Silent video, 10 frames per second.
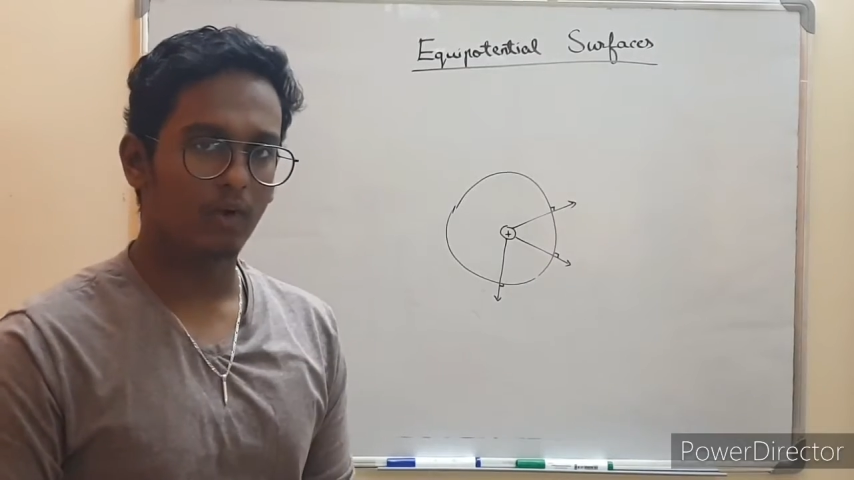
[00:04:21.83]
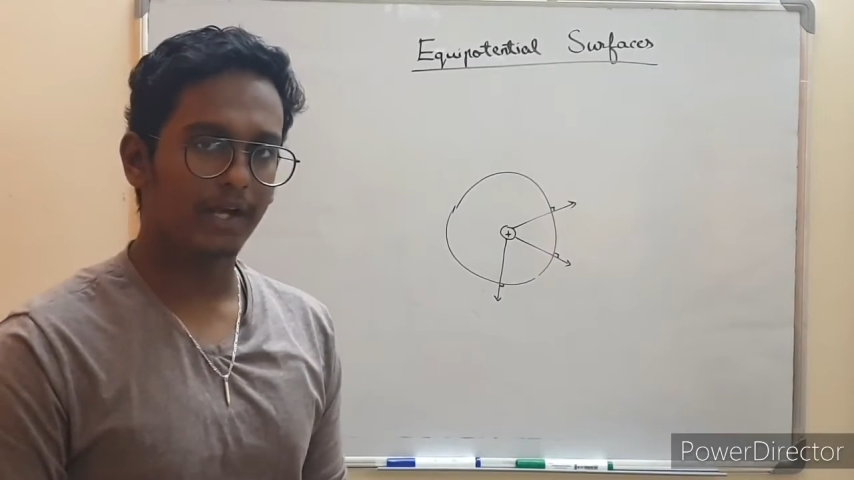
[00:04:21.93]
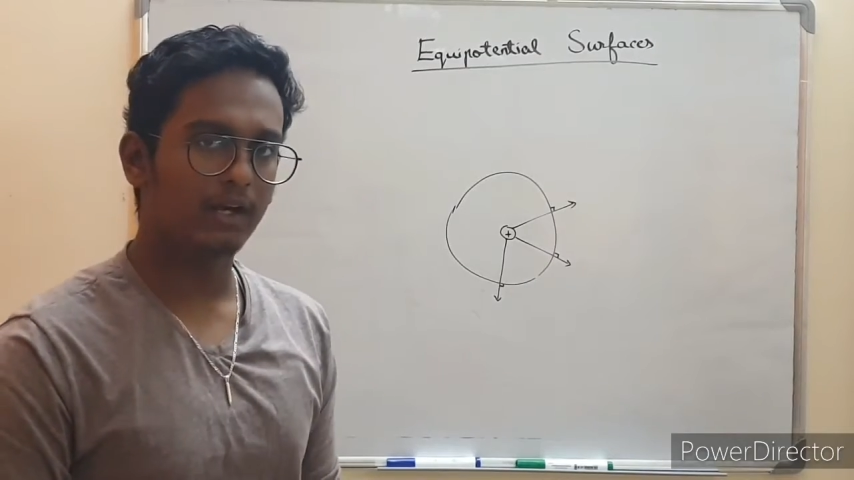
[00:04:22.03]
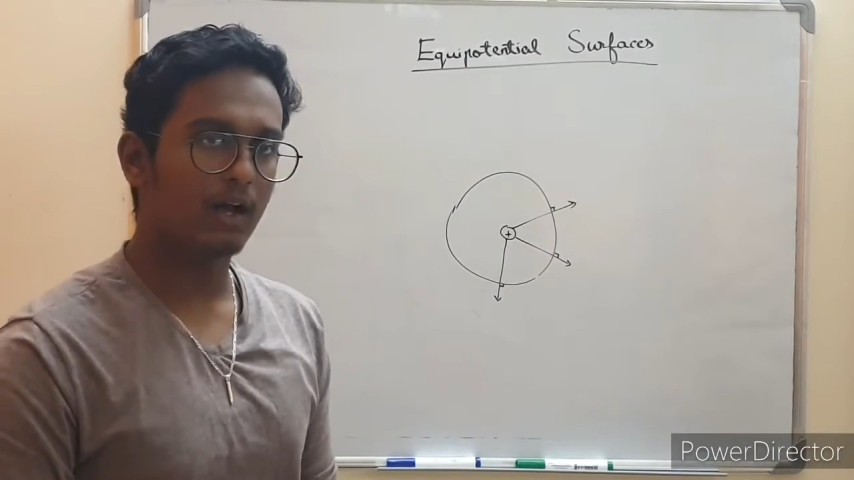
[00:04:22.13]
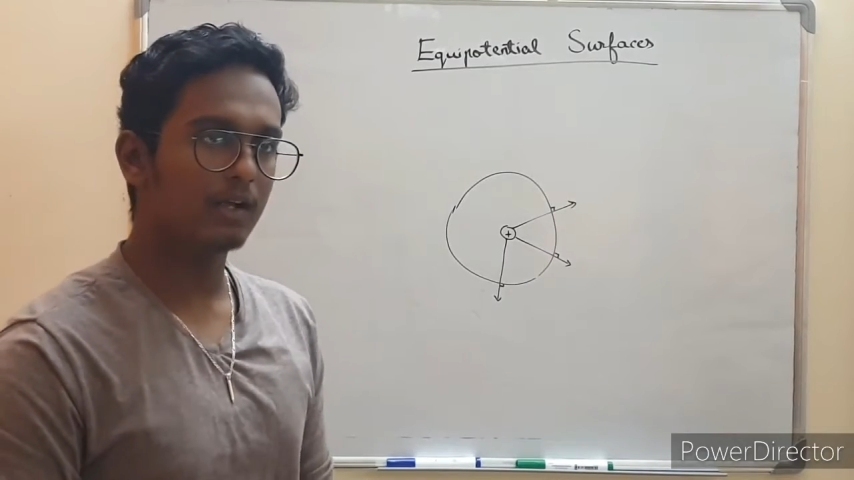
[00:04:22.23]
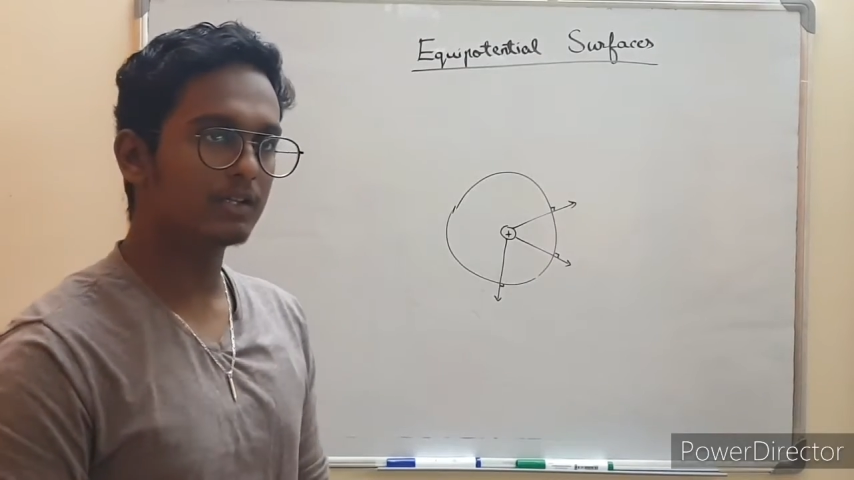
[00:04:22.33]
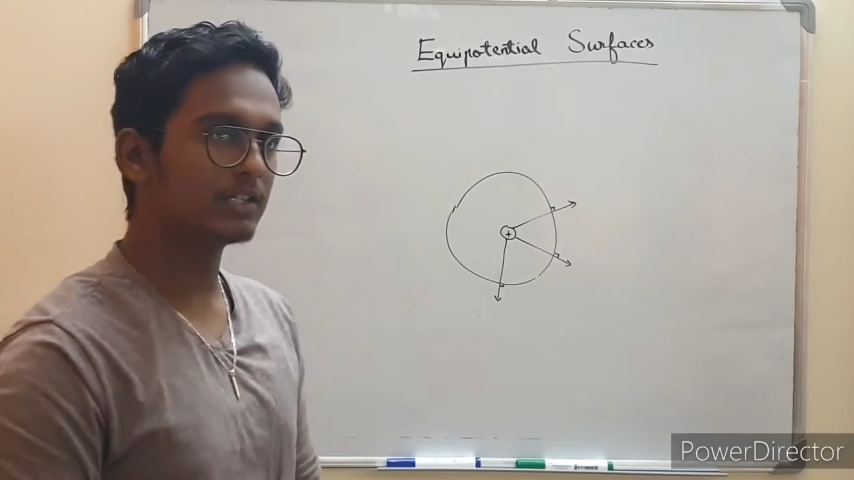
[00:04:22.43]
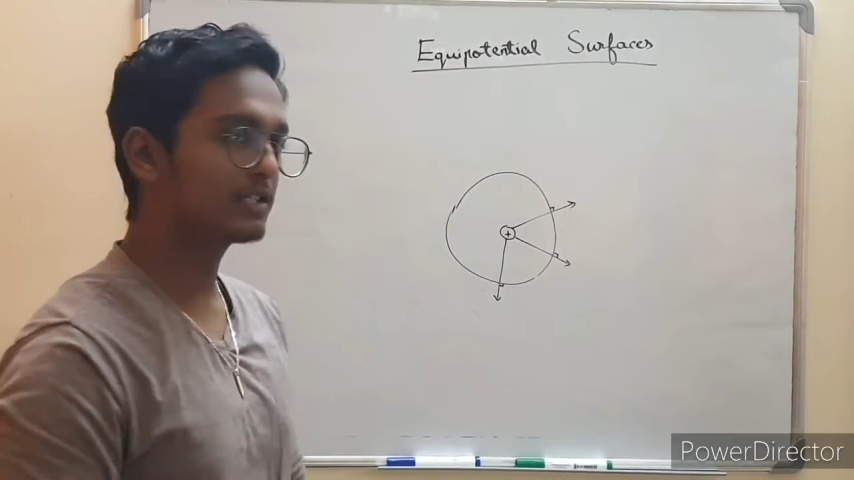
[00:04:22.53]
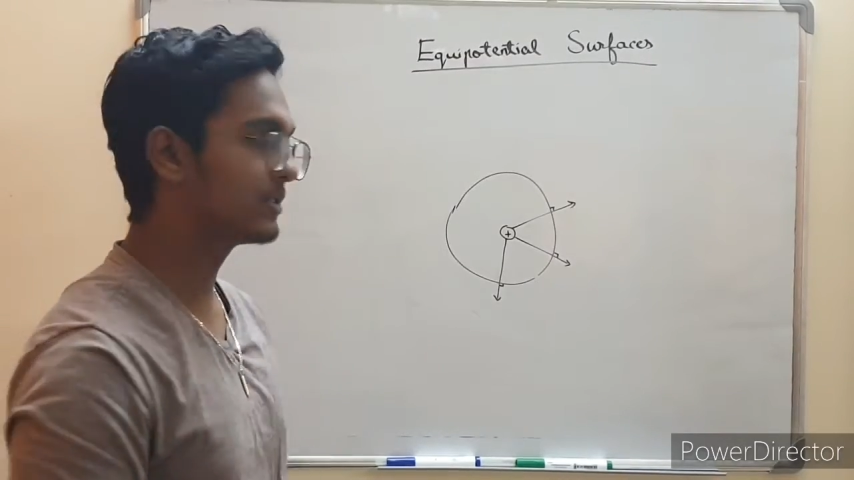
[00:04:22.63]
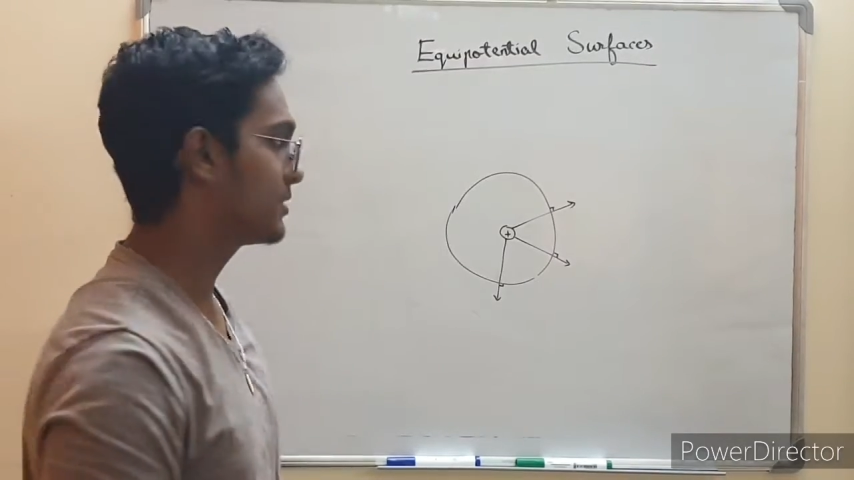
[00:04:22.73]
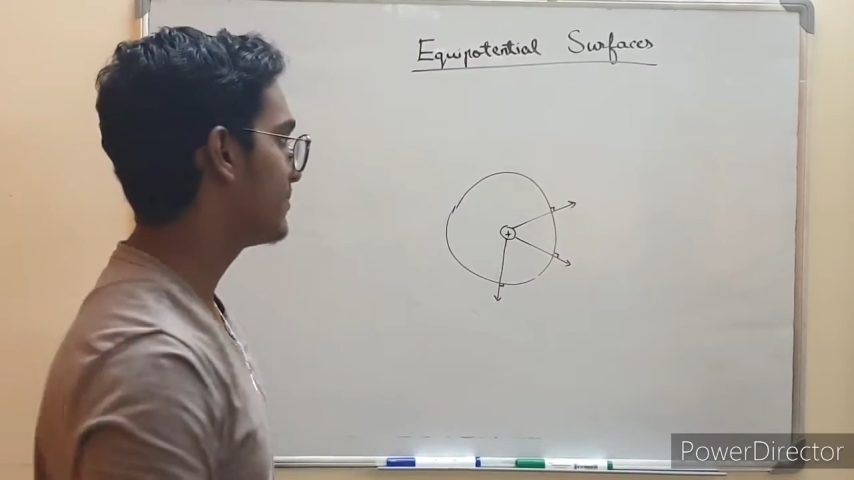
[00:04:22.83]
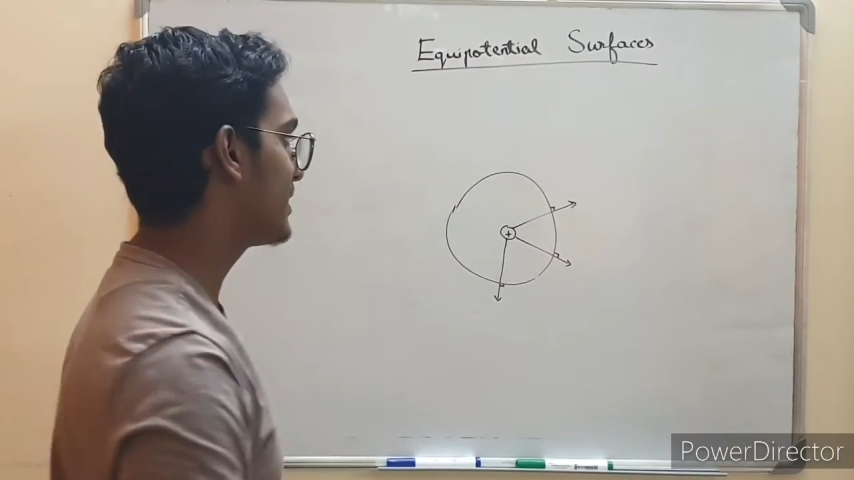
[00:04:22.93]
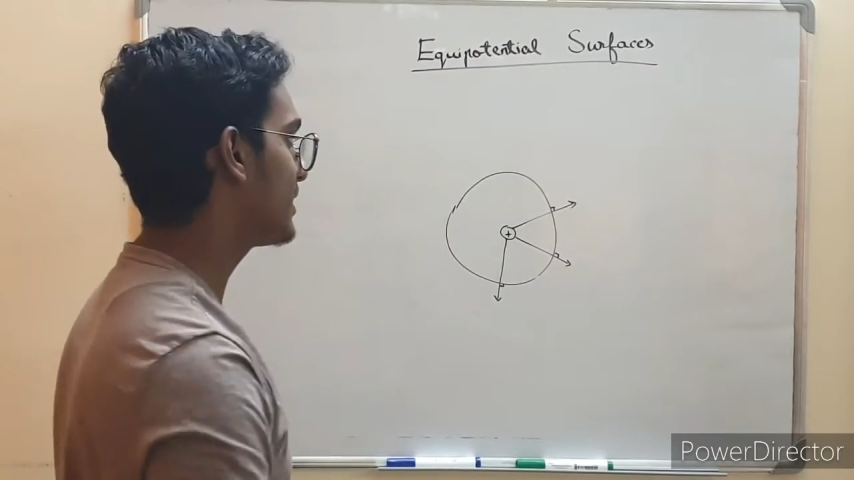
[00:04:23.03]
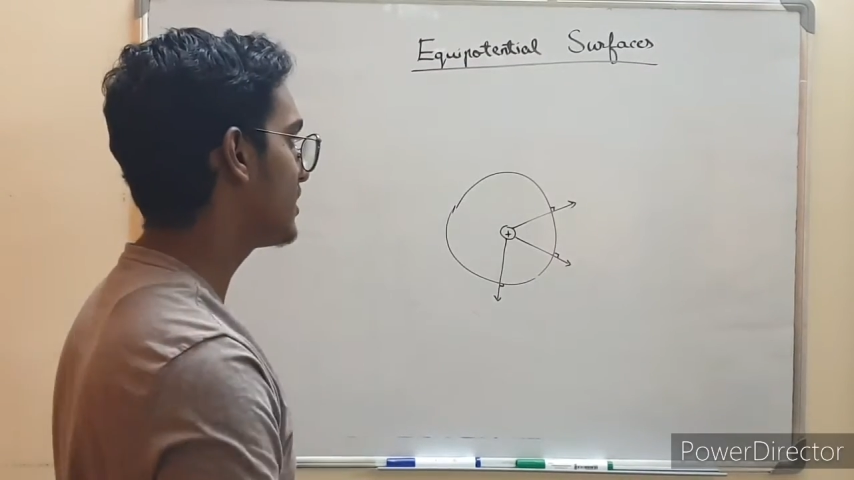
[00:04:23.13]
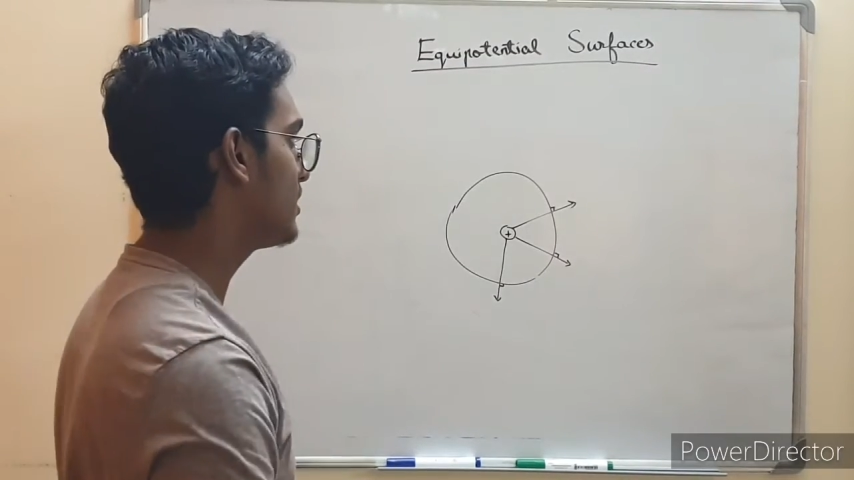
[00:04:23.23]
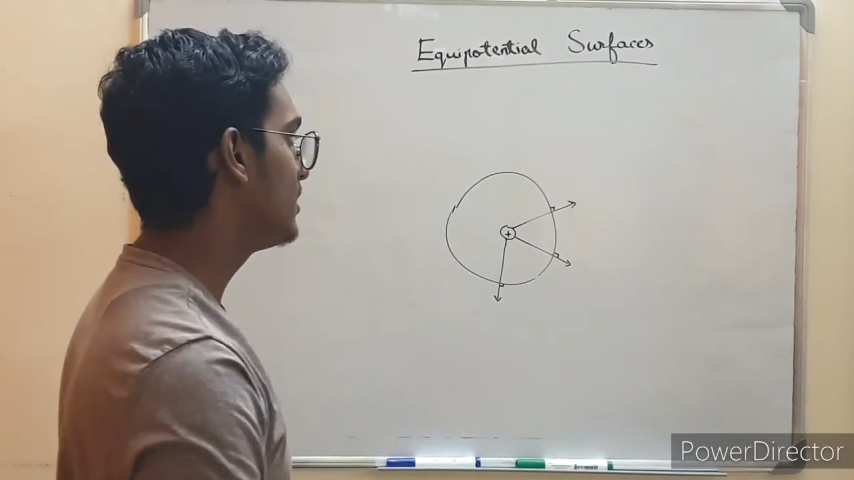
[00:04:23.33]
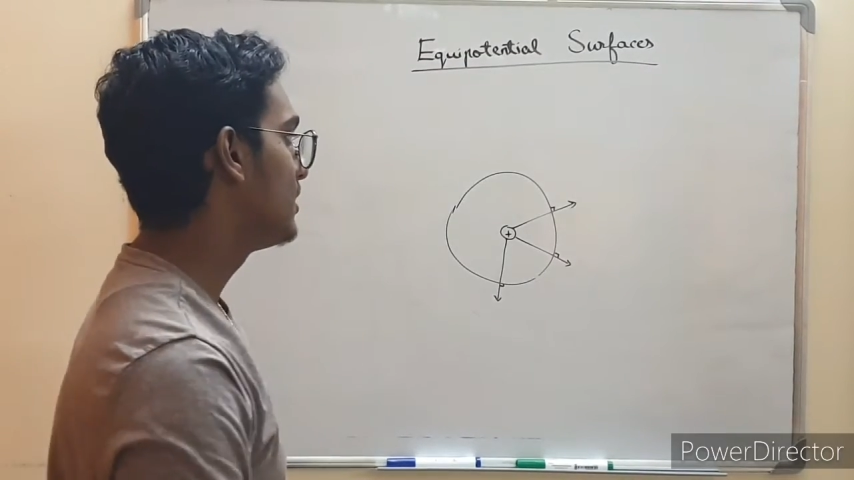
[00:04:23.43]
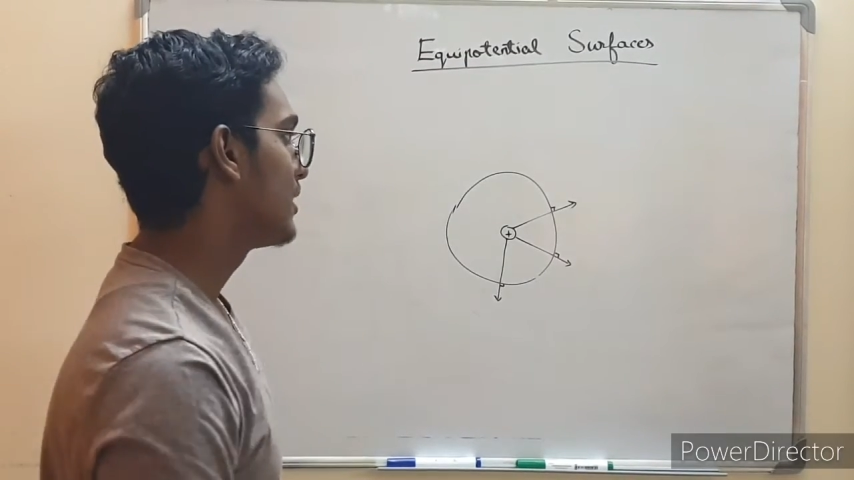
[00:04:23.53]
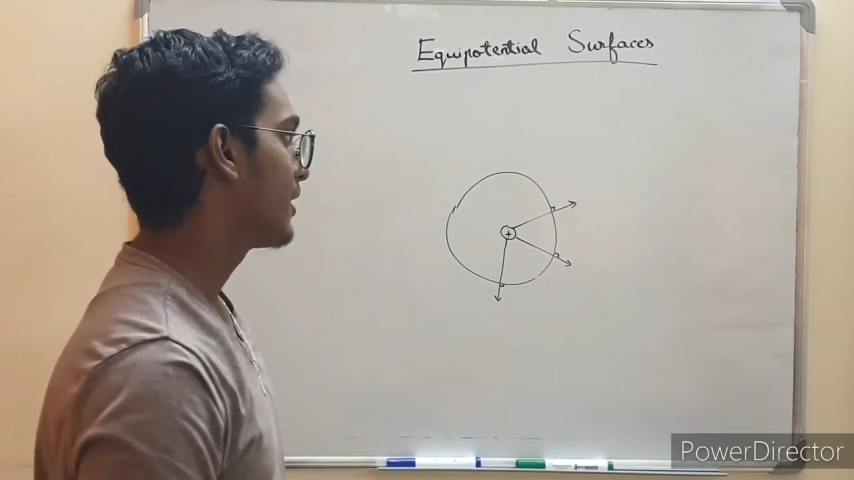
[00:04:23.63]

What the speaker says: Why can't it be